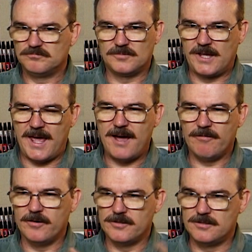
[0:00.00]

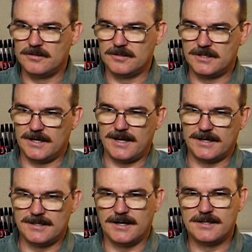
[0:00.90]
caverns and
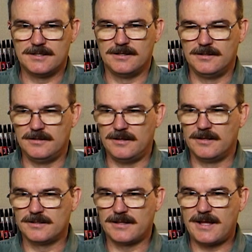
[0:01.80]
stalactites and
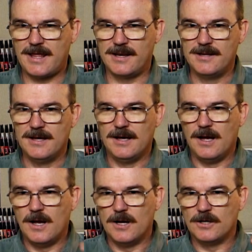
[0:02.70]
things like that, and
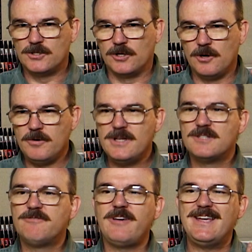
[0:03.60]
Shokoti's
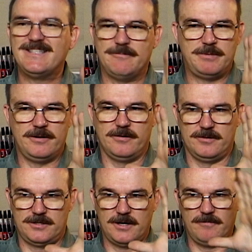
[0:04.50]
face
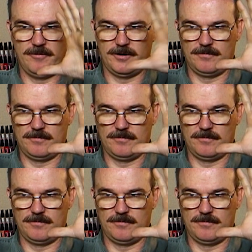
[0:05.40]
appears hovering